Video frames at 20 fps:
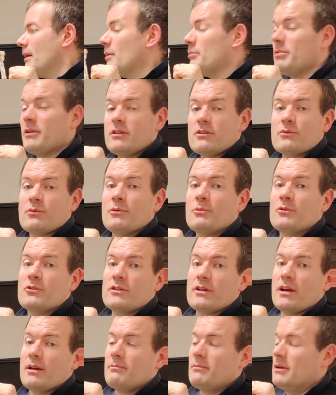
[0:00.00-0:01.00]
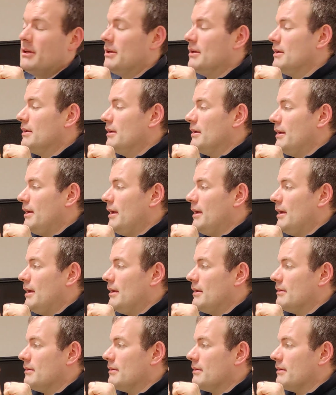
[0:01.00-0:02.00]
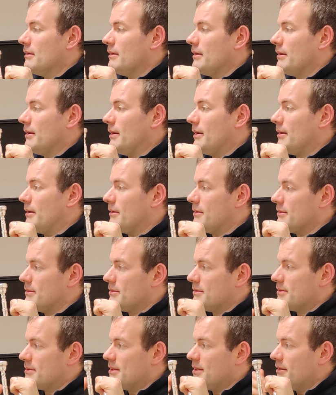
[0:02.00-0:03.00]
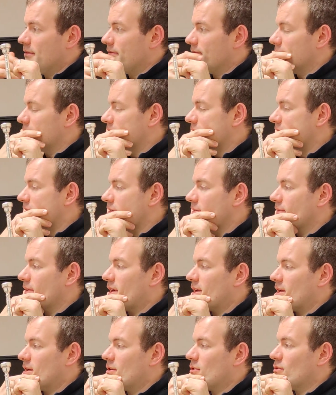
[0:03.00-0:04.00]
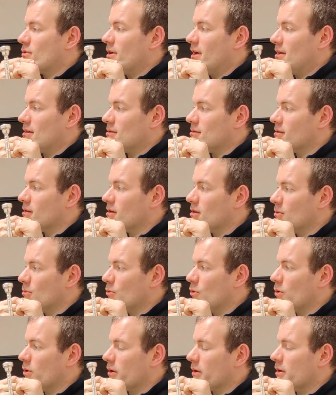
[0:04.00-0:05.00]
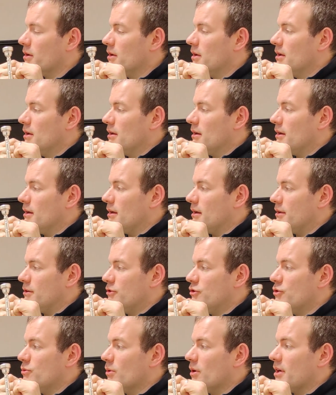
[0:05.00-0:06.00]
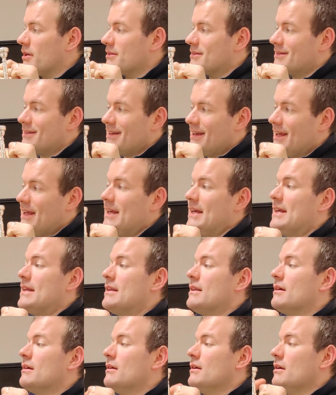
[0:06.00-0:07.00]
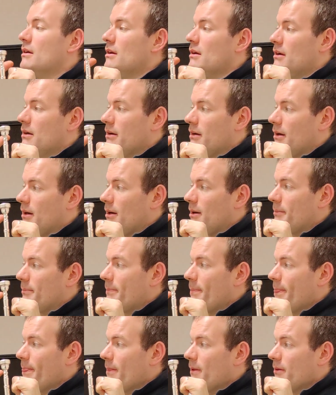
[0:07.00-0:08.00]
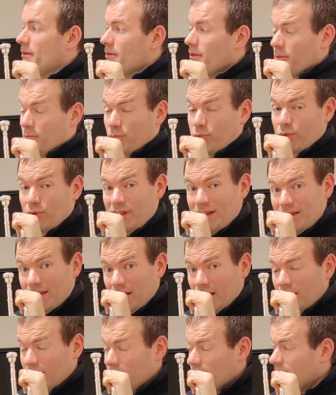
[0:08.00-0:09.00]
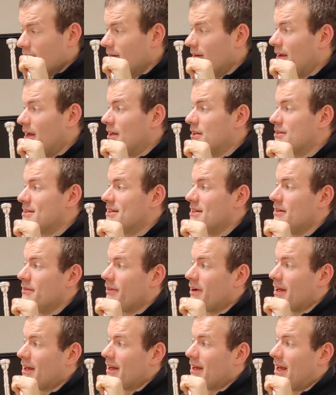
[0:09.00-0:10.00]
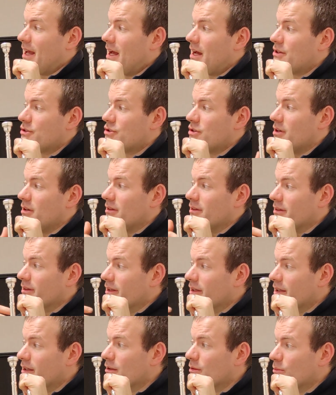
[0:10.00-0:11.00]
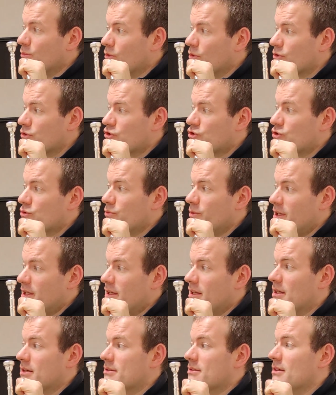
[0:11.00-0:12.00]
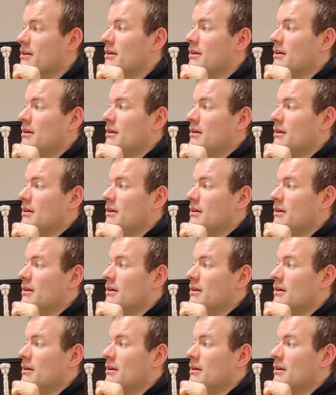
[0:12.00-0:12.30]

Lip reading: I'll play this one more time and see if I can create a little more nuance in the breathing, and see if I can catch a little more sweetness